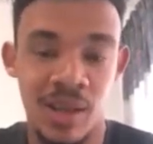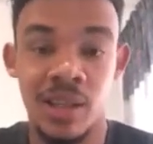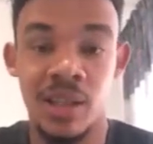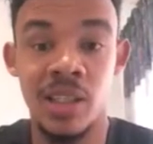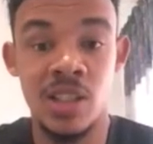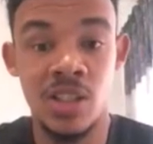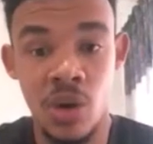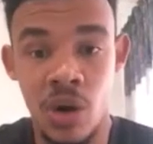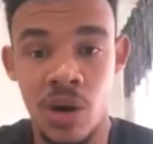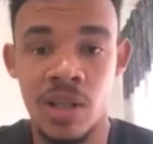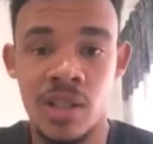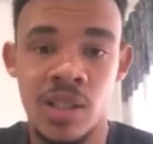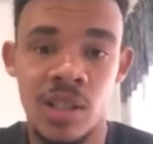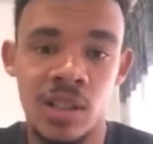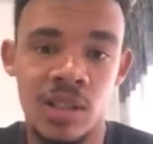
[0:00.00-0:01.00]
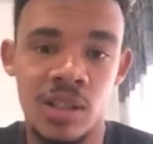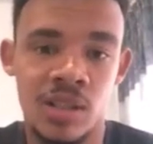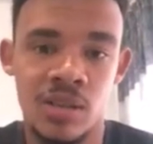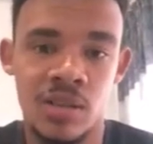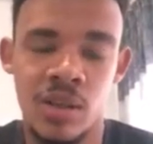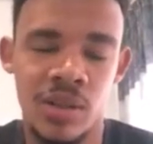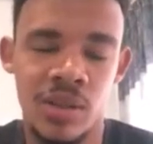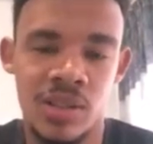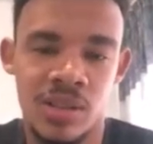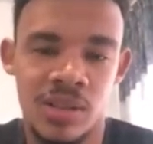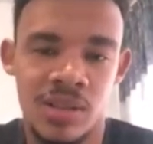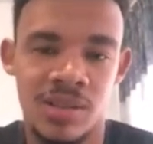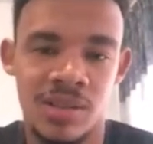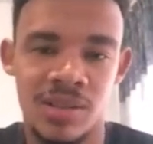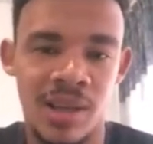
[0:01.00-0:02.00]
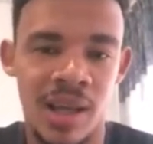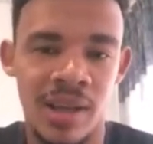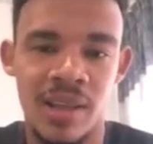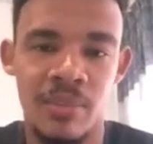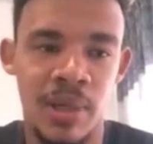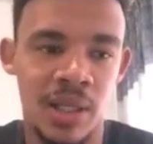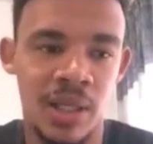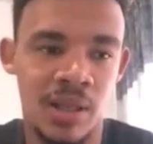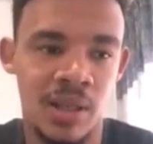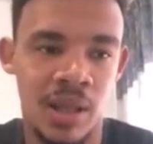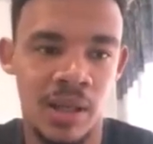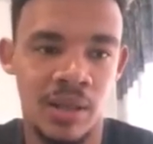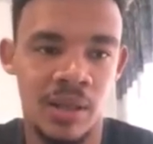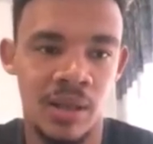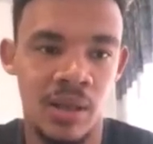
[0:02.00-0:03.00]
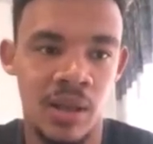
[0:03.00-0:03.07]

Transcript: his soccer skills, you know, it's nothing better than